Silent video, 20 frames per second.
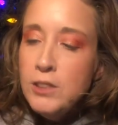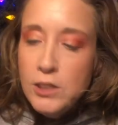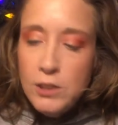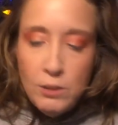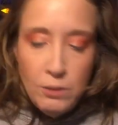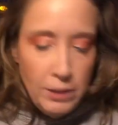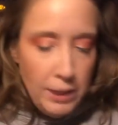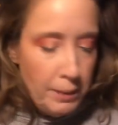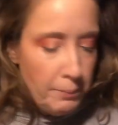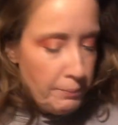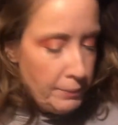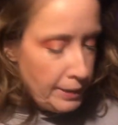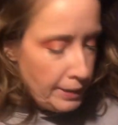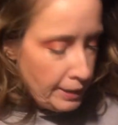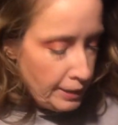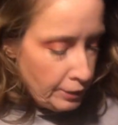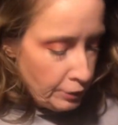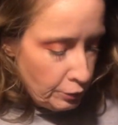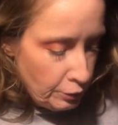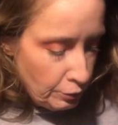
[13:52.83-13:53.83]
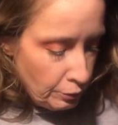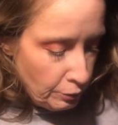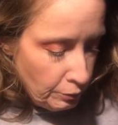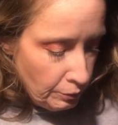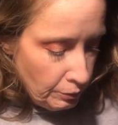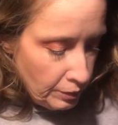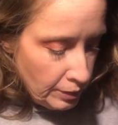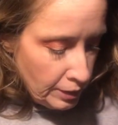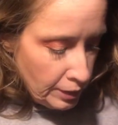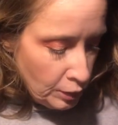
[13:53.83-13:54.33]
So let me
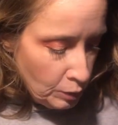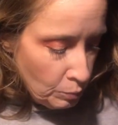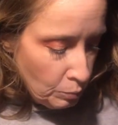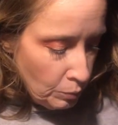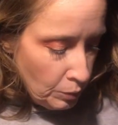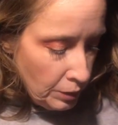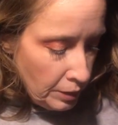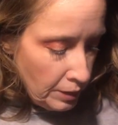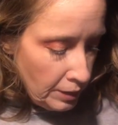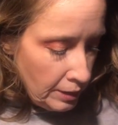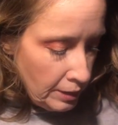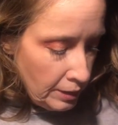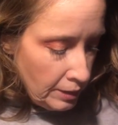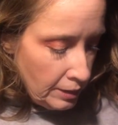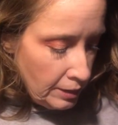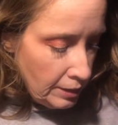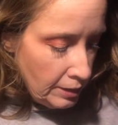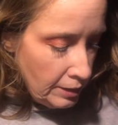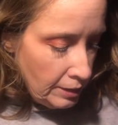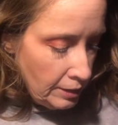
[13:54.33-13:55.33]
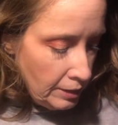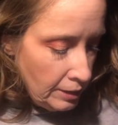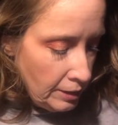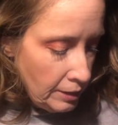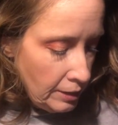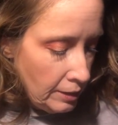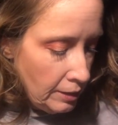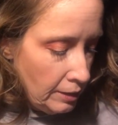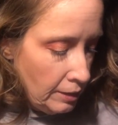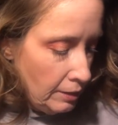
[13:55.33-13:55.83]
do, this one
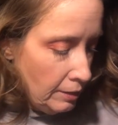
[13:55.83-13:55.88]
is,